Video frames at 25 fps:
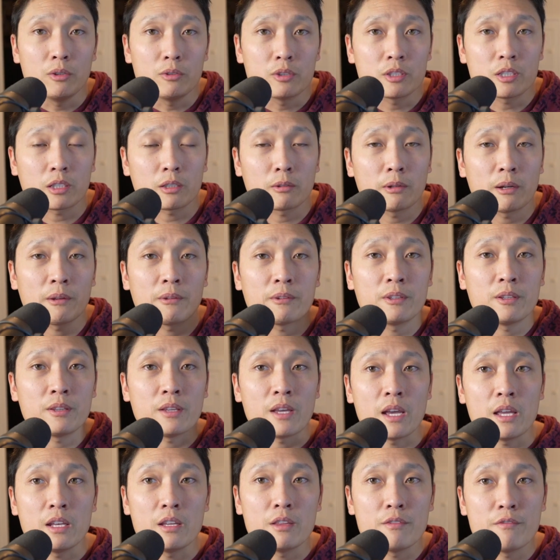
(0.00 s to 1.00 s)
stuck around to the
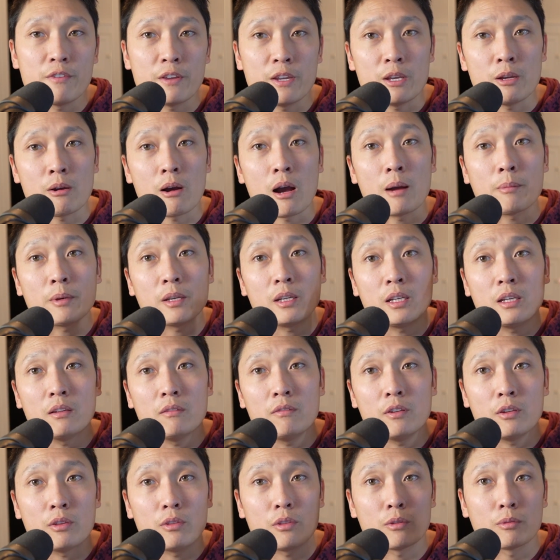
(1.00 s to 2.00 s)
end of the video. I'm going to give
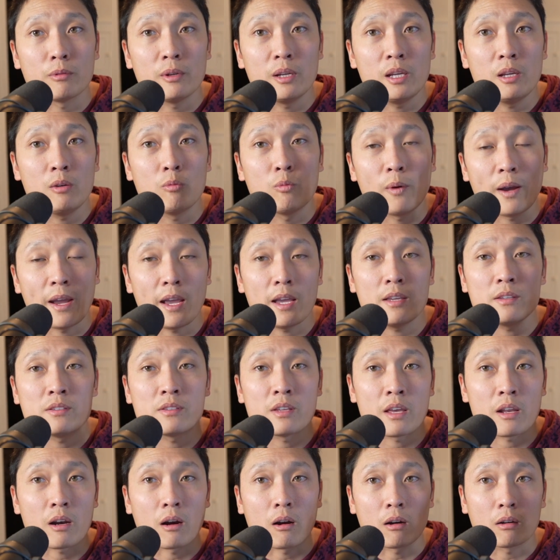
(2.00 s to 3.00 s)
you 3 ways
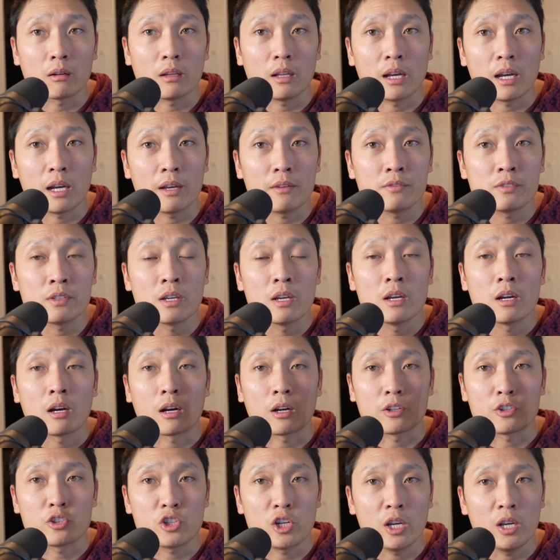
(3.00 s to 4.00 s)
that our lives
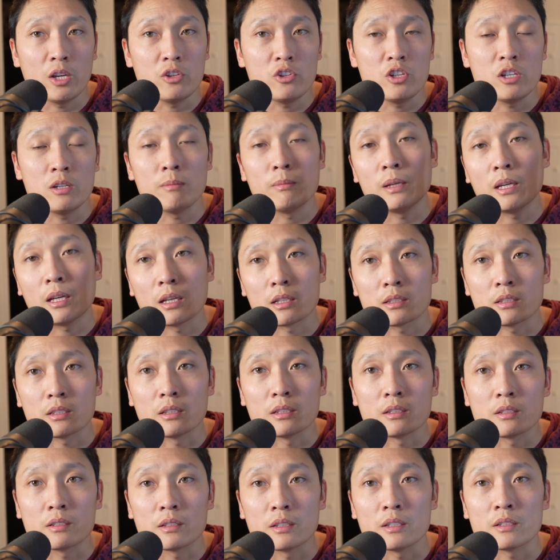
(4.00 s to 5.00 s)
are changing because of
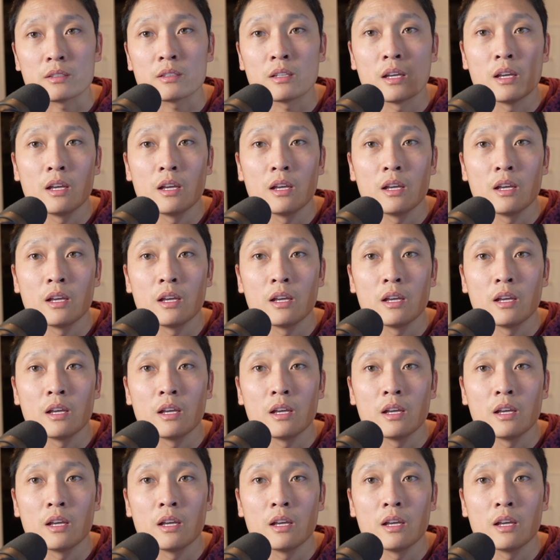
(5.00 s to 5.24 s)
this list.